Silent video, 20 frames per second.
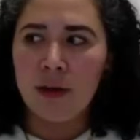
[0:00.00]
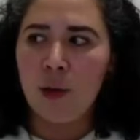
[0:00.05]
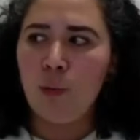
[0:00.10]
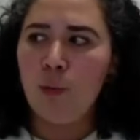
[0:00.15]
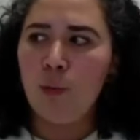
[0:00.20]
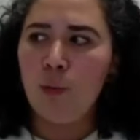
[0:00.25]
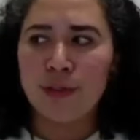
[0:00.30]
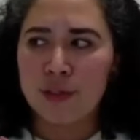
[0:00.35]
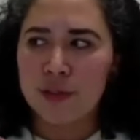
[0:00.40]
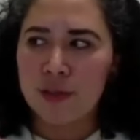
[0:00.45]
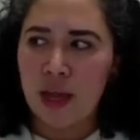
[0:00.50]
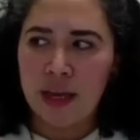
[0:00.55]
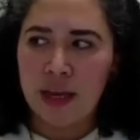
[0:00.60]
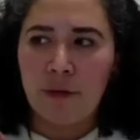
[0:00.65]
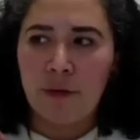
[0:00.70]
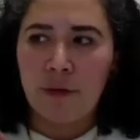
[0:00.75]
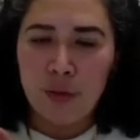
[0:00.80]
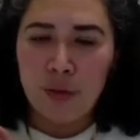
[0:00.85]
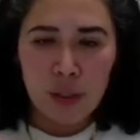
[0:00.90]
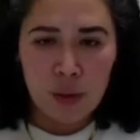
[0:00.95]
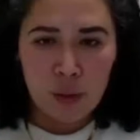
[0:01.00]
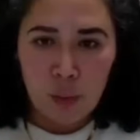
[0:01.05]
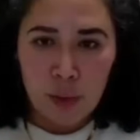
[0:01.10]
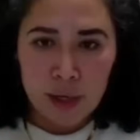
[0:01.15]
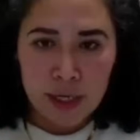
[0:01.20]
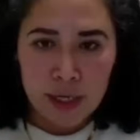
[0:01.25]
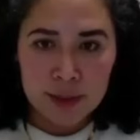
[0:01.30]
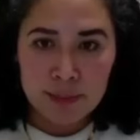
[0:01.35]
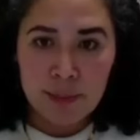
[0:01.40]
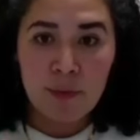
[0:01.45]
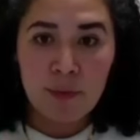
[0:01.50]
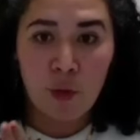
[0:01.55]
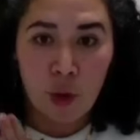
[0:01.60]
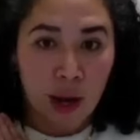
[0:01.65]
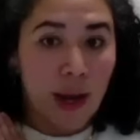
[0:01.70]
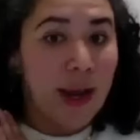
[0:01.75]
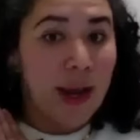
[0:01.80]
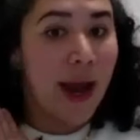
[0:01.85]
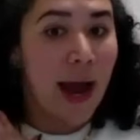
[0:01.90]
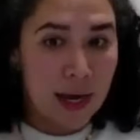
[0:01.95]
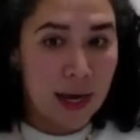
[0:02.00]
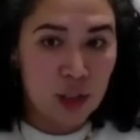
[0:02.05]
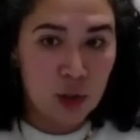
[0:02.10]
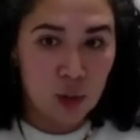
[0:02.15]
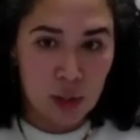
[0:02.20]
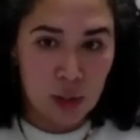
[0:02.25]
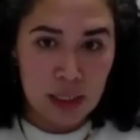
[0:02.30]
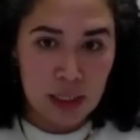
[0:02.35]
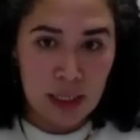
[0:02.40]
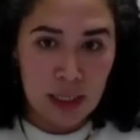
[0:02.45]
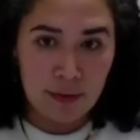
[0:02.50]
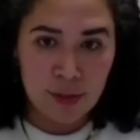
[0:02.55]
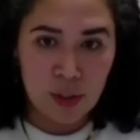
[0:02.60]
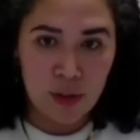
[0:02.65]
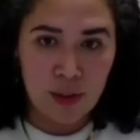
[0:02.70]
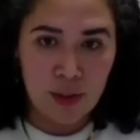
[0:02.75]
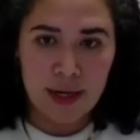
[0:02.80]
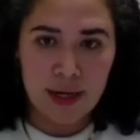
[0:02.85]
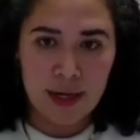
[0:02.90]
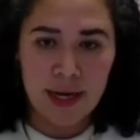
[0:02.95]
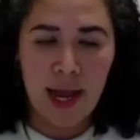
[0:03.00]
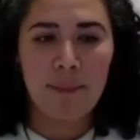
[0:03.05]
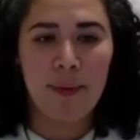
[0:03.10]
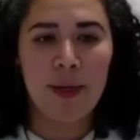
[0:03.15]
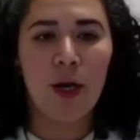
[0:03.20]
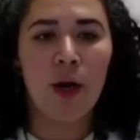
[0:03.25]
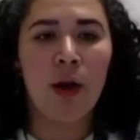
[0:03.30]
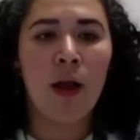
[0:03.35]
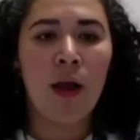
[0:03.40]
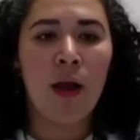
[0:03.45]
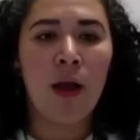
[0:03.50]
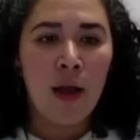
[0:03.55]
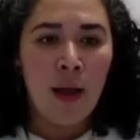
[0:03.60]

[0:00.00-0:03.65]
It was like a few weeks before I actually left on that gap year.